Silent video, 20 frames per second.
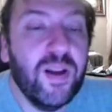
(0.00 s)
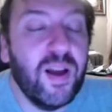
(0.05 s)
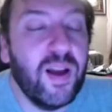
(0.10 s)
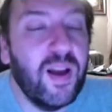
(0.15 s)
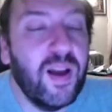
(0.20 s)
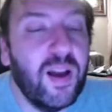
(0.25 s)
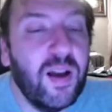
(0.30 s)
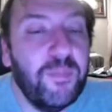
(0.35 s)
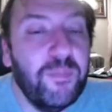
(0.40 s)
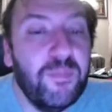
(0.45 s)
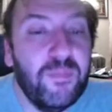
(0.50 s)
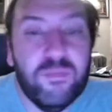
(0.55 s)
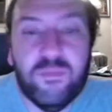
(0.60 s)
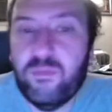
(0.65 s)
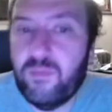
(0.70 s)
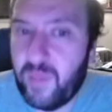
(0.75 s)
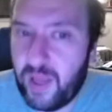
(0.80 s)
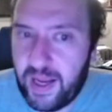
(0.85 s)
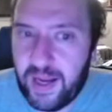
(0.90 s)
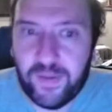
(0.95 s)
New
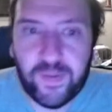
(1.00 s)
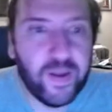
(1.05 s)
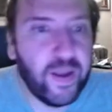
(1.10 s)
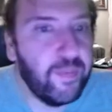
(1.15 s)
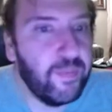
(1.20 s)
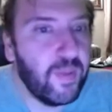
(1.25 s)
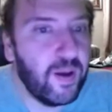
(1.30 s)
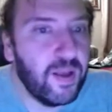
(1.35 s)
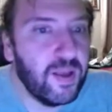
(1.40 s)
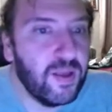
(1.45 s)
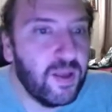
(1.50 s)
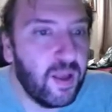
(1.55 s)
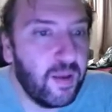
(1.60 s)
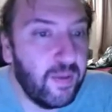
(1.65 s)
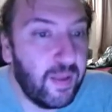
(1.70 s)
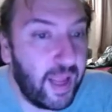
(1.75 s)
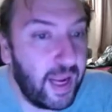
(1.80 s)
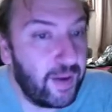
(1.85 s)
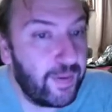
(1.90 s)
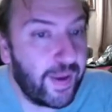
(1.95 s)
alien
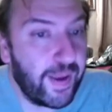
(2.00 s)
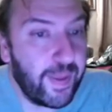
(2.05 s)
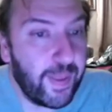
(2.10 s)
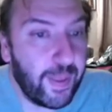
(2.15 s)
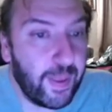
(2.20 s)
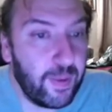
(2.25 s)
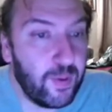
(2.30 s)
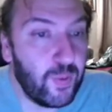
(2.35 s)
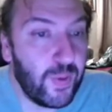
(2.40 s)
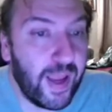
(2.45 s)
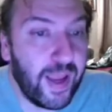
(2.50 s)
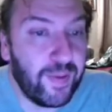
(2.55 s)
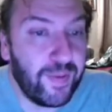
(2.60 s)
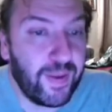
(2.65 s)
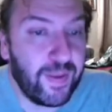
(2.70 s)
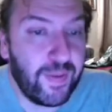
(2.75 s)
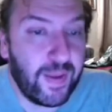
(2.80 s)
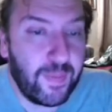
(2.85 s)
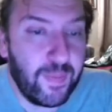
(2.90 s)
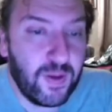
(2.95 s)

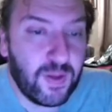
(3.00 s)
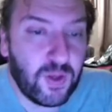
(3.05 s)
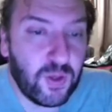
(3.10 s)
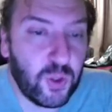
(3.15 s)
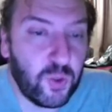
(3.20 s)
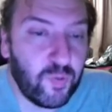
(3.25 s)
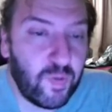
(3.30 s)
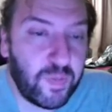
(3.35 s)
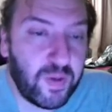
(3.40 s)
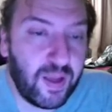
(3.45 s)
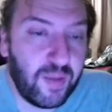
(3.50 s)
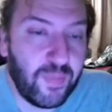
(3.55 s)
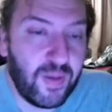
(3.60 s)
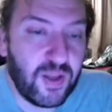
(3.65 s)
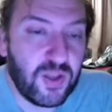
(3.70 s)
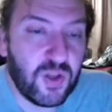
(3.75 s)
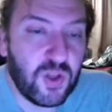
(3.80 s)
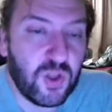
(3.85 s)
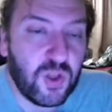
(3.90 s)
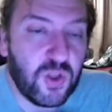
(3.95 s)
monster, 2 reptile
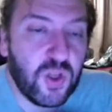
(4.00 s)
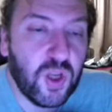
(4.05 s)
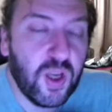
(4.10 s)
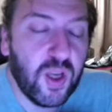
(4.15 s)
monsters.